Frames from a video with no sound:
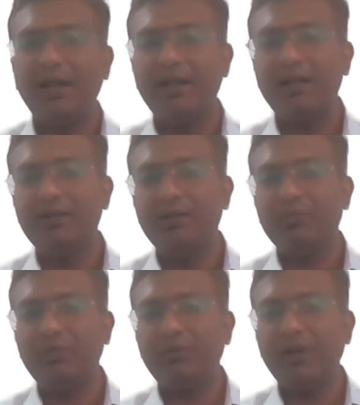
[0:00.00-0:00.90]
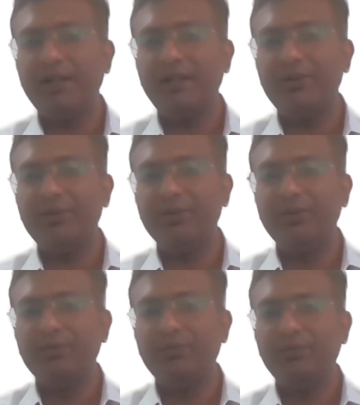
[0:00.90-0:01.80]
and provided
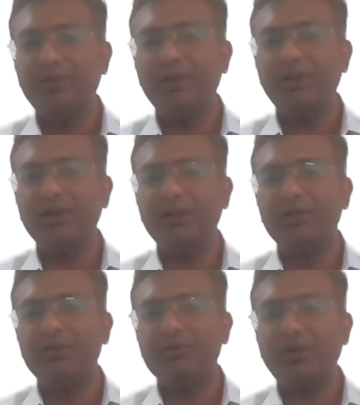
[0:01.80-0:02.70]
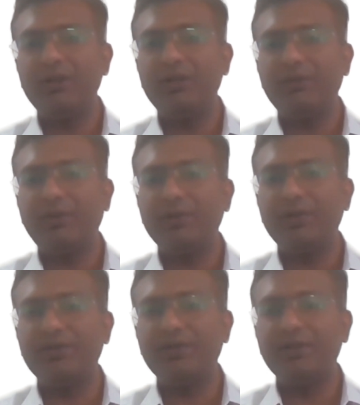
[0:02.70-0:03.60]
you with a solid
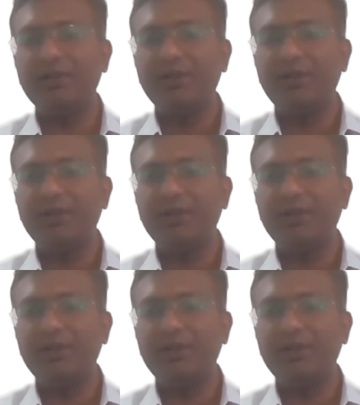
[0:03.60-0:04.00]
foundation